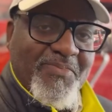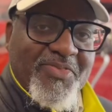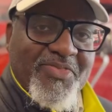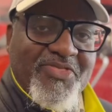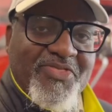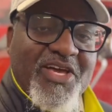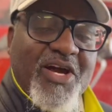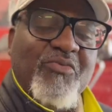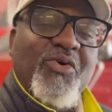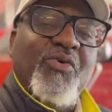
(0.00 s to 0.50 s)

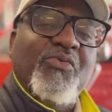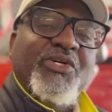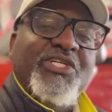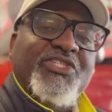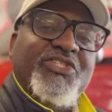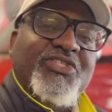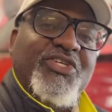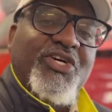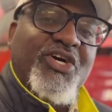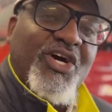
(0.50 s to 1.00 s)
that when we
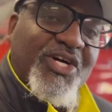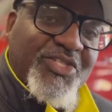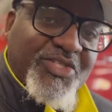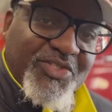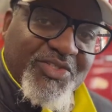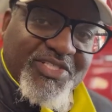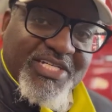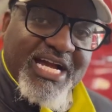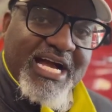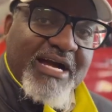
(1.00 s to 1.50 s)
charge
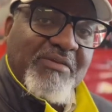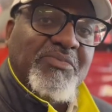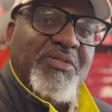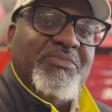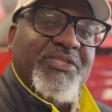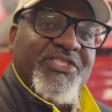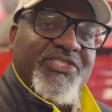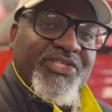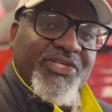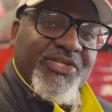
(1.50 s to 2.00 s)
you time and
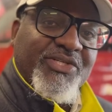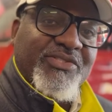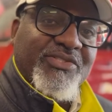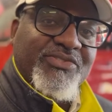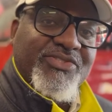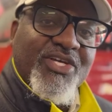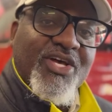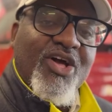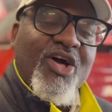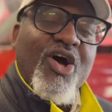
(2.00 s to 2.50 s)
materials,